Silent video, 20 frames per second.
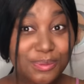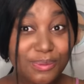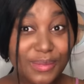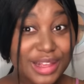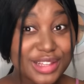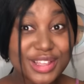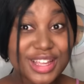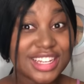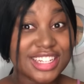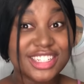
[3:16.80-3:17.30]

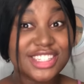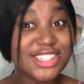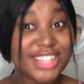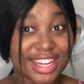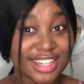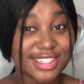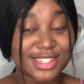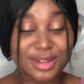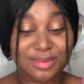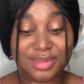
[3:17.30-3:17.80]
So I need
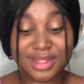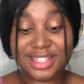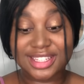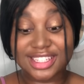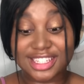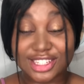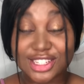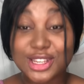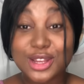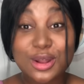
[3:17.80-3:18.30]
judge him.
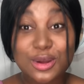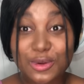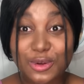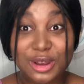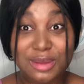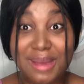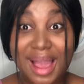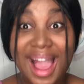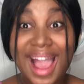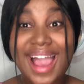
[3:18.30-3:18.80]

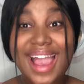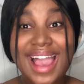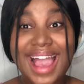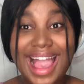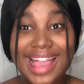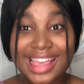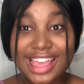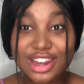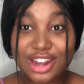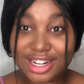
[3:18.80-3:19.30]
I
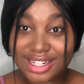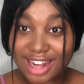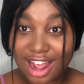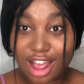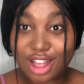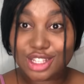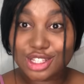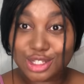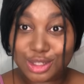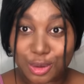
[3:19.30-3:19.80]
cannot
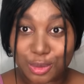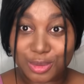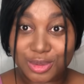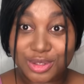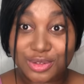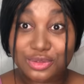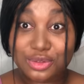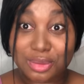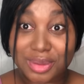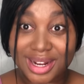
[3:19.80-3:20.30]
cast stones
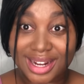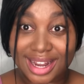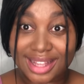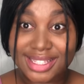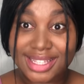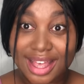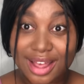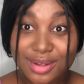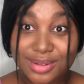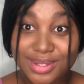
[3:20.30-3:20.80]
from a class
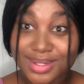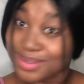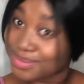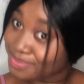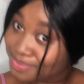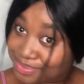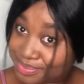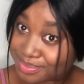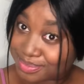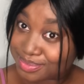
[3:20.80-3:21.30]
house.
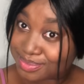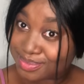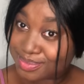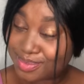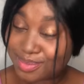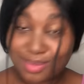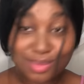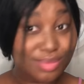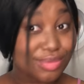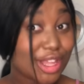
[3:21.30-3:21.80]

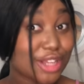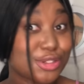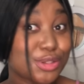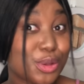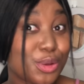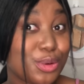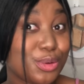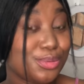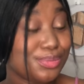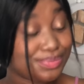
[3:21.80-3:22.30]

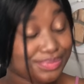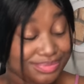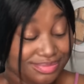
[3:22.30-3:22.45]
So